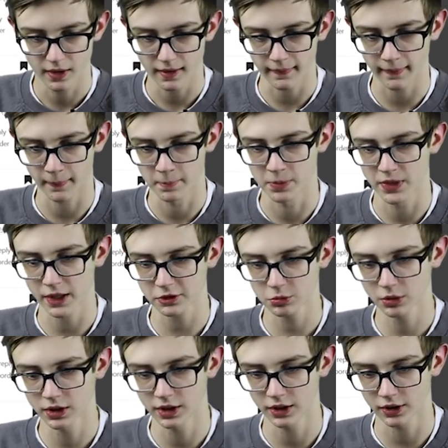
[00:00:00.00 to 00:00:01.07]
Next
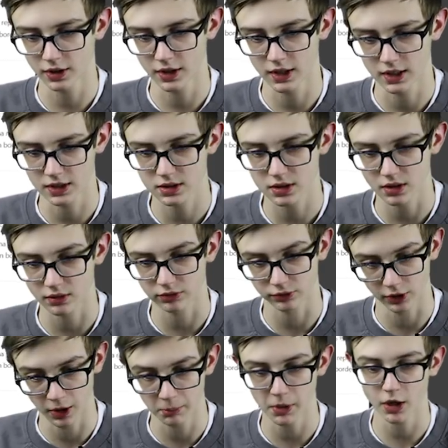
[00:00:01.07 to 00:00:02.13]
one here is
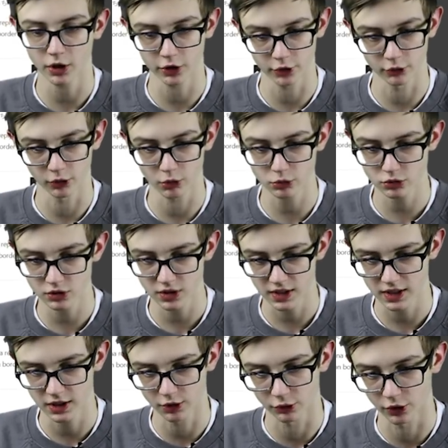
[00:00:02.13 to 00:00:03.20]
from
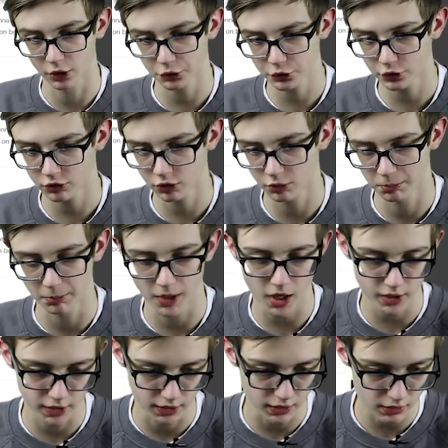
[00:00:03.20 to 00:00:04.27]
Hiroto
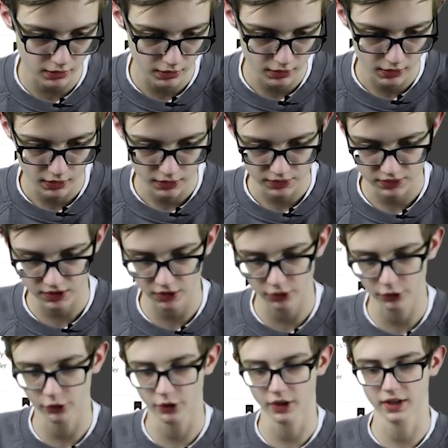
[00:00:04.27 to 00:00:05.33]
Mari. Still
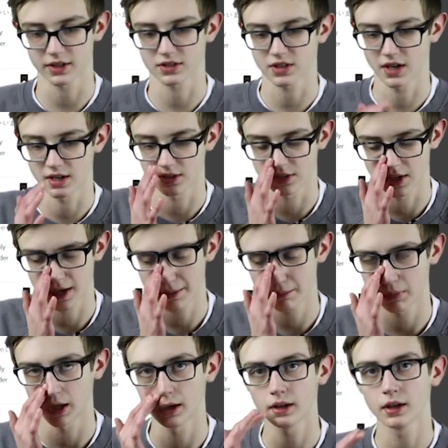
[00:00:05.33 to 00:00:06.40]
don't know how to say his name,
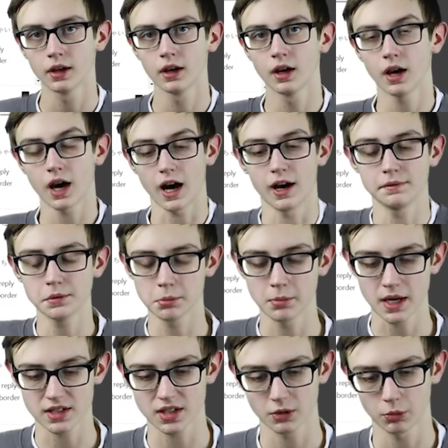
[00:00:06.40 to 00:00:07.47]
but I've been
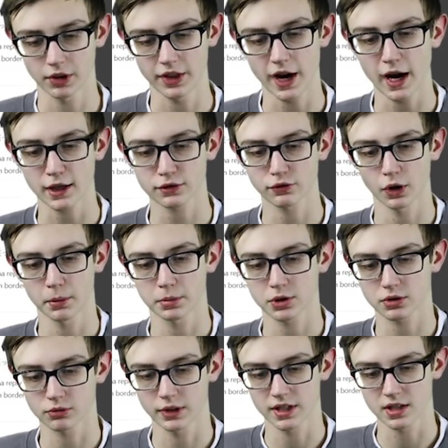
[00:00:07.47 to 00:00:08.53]
messing with axe
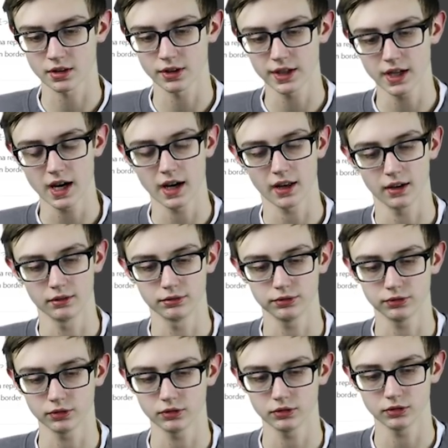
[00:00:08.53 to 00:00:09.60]
flips recently and
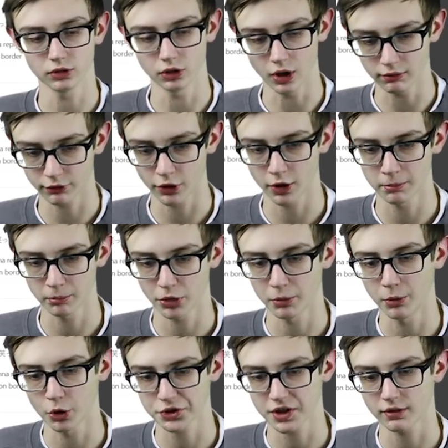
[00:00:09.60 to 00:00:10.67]
I've loved them. The
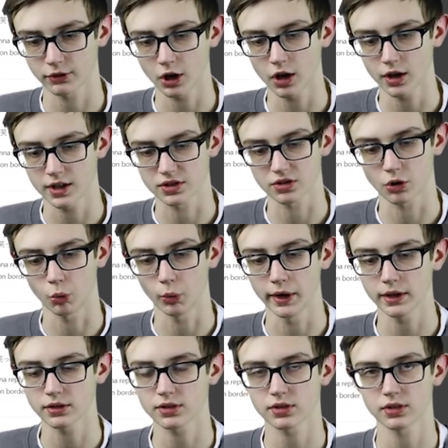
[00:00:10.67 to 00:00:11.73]
most I've got is
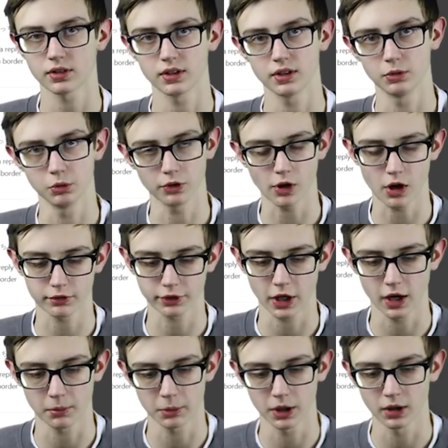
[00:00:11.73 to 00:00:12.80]
quint. It was off
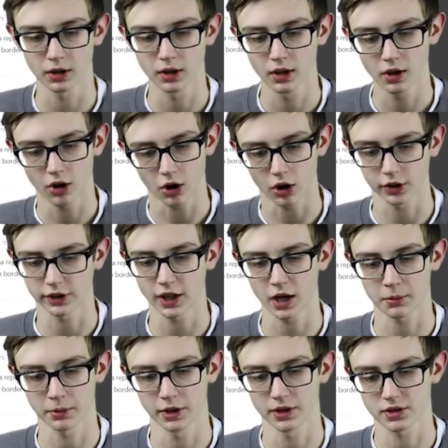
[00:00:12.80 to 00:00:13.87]
camera. On
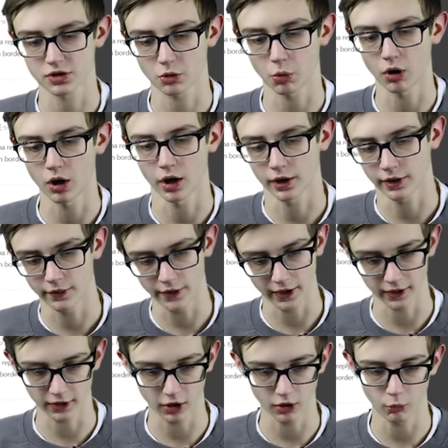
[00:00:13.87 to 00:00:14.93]
camera, it's quad, and then
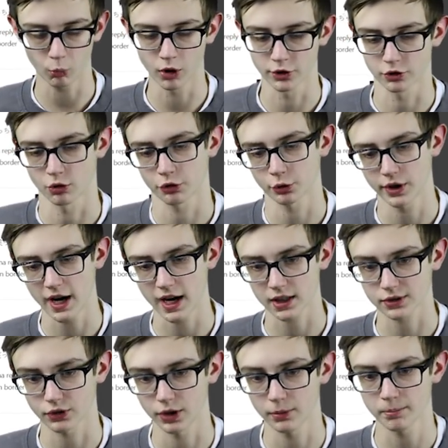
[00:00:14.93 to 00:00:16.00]
I got 1-2-3
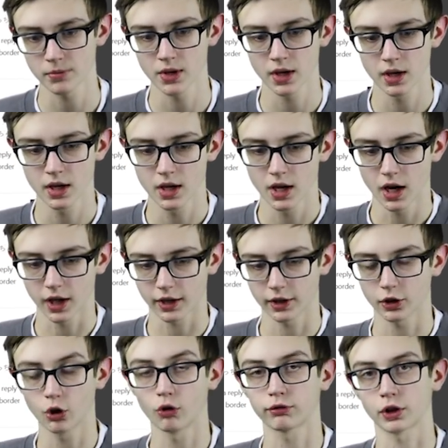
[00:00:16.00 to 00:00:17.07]
axe flip. I'm
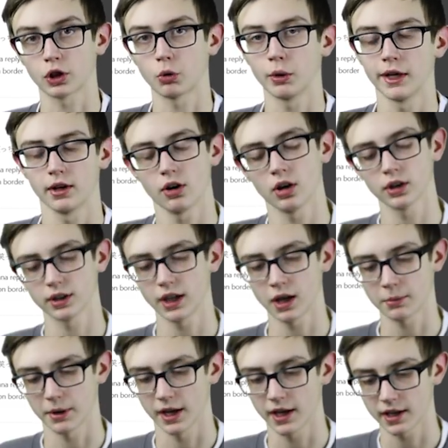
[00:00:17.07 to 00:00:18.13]
gonna go for quint on
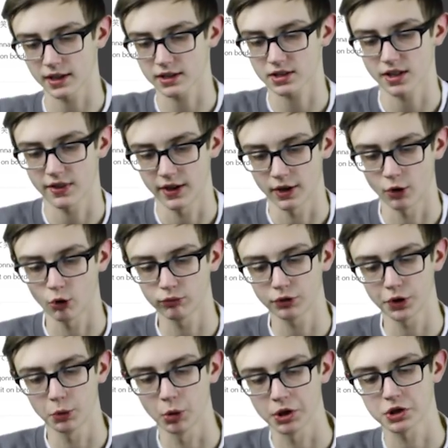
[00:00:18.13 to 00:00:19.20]
camera next and then
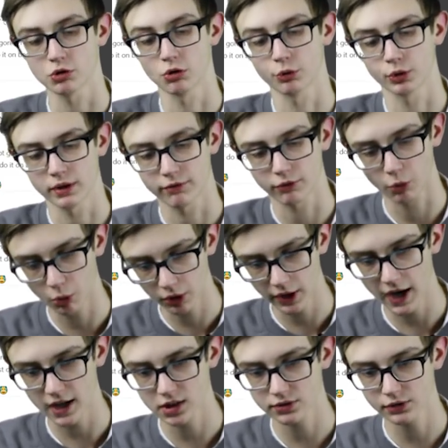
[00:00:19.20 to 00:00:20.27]
hopefully 1-2-3-4
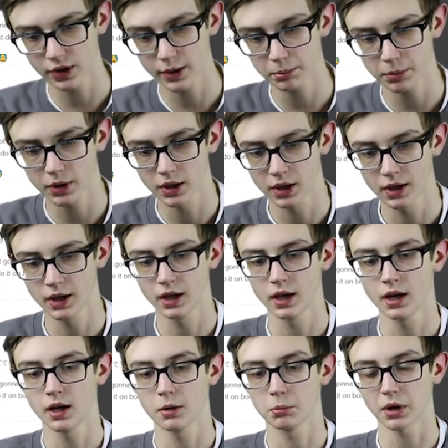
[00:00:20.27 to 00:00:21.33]
axe flip.
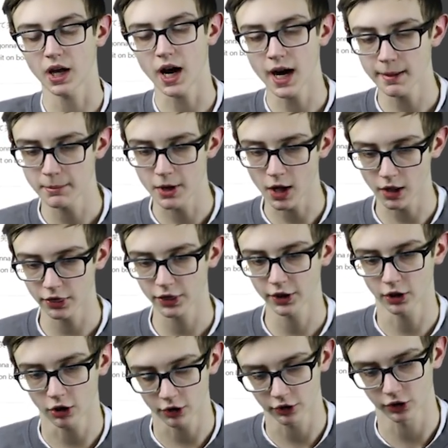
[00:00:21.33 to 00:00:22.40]
But I'm
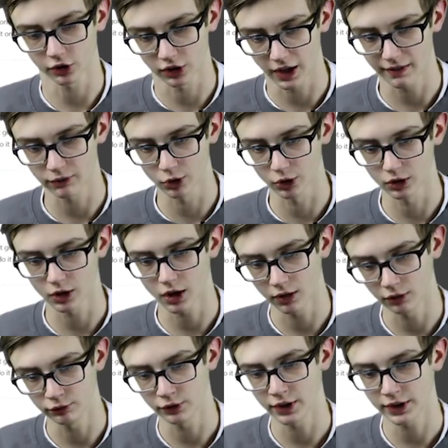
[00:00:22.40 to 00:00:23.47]
nothing on the level
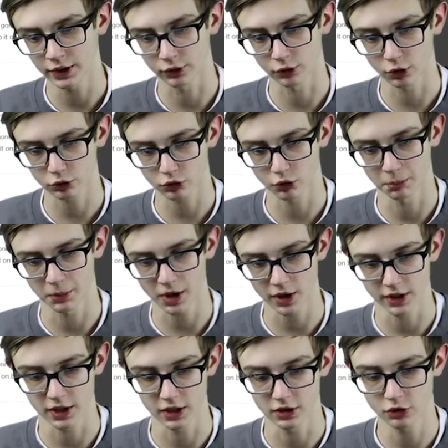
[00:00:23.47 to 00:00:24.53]
of Hiroto Mari.